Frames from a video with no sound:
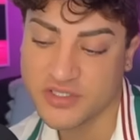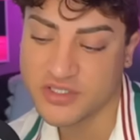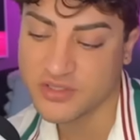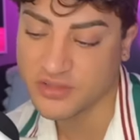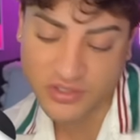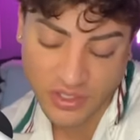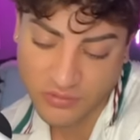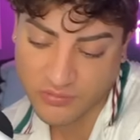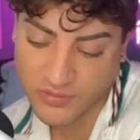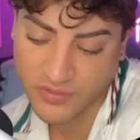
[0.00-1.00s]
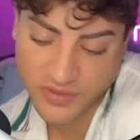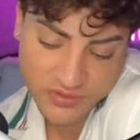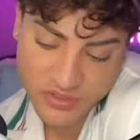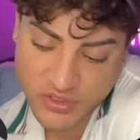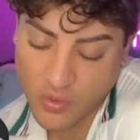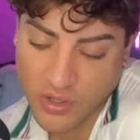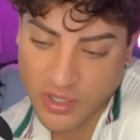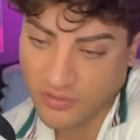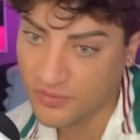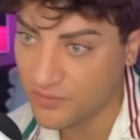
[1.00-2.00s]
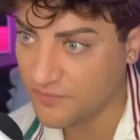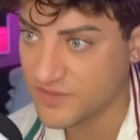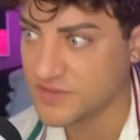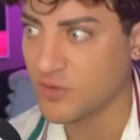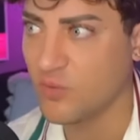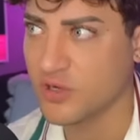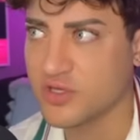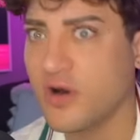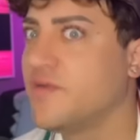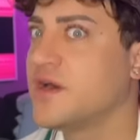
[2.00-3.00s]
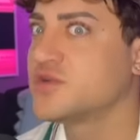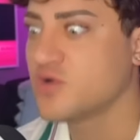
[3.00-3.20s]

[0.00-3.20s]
mean, you know, sure, I don't know if it's like worth all that